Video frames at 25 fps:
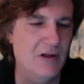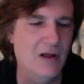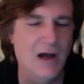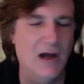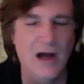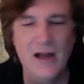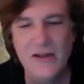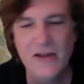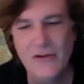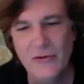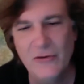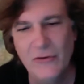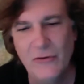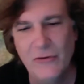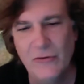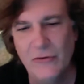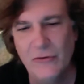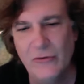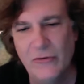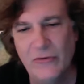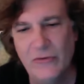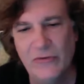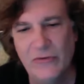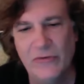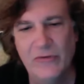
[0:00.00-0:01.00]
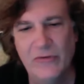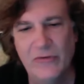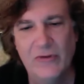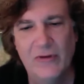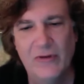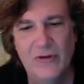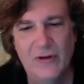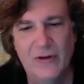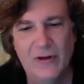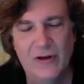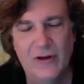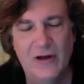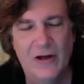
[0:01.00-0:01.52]
use
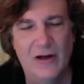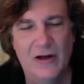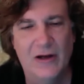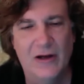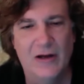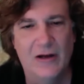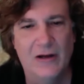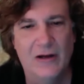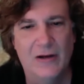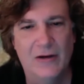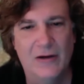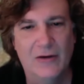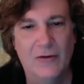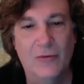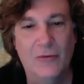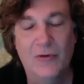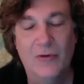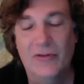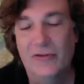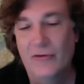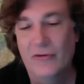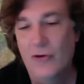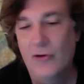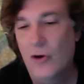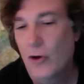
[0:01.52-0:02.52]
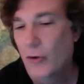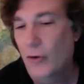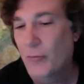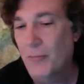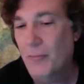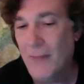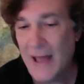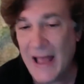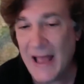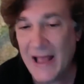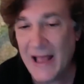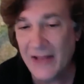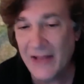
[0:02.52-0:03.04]
what's called
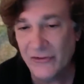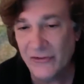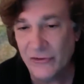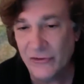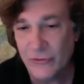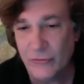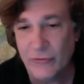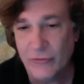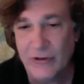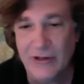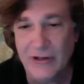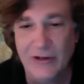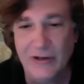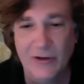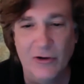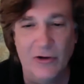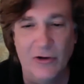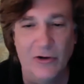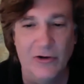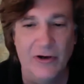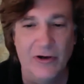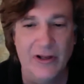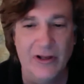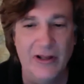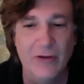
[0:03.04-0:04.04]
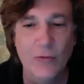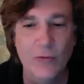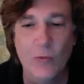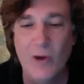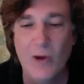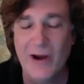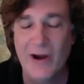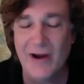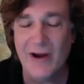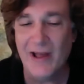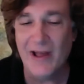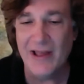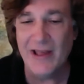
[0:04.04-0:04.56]
mastery learning
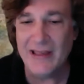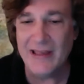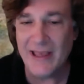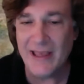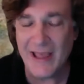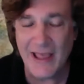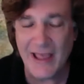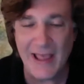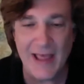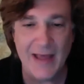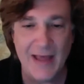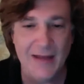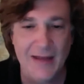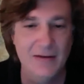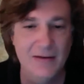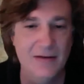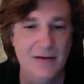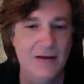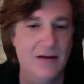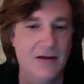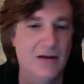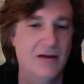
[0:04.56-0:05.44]
when I can.